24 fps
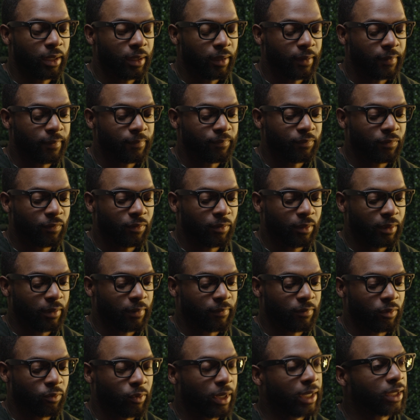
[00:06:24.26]
um,
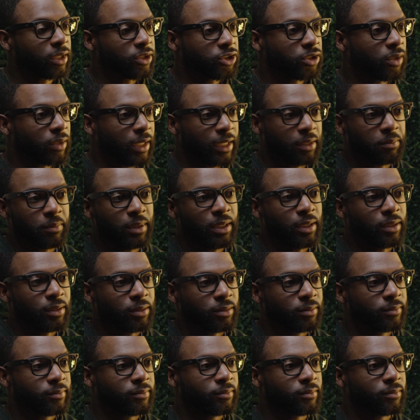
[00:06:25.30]
regular Joe like
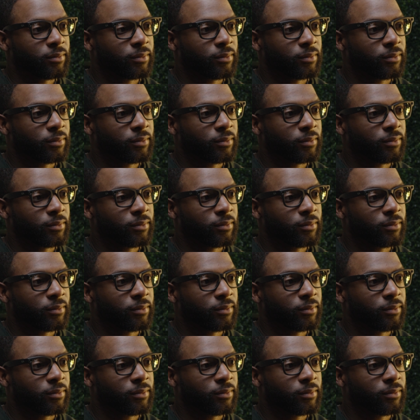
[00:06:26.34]
me